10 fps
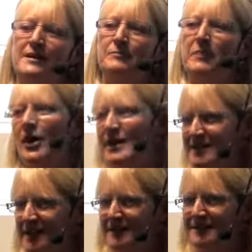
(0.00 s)
But I
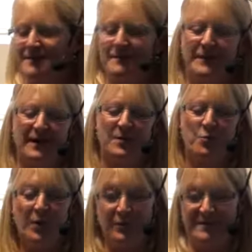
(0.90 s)
did it.
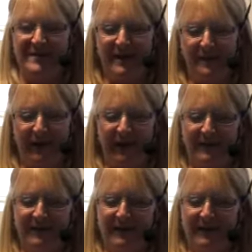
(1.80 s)
What was that about,